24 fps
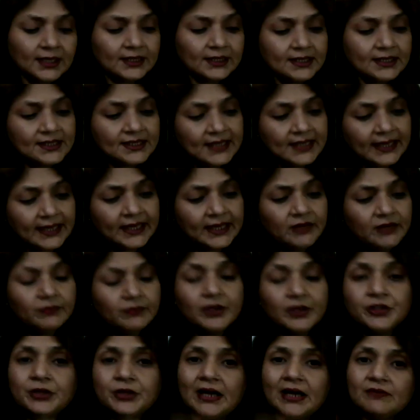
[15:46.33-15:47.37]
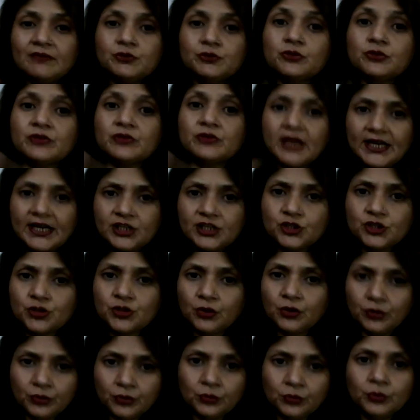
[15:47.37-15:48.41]
The second one, you have to write
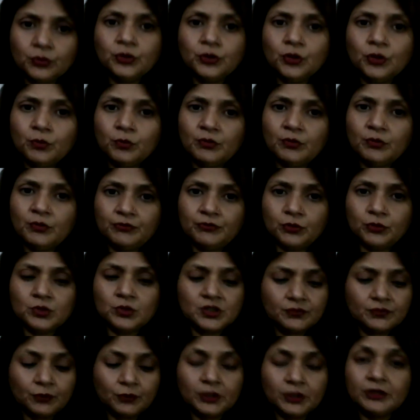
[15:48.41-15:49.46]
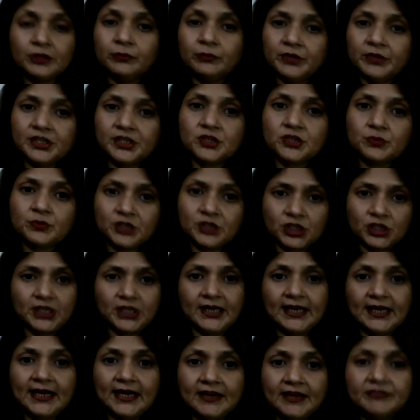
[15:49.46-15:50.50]
your own homophones for the words which
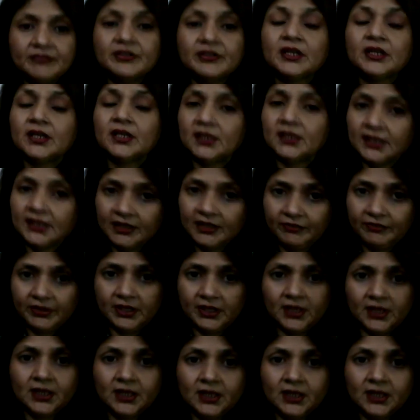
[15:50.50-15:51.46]
they have given.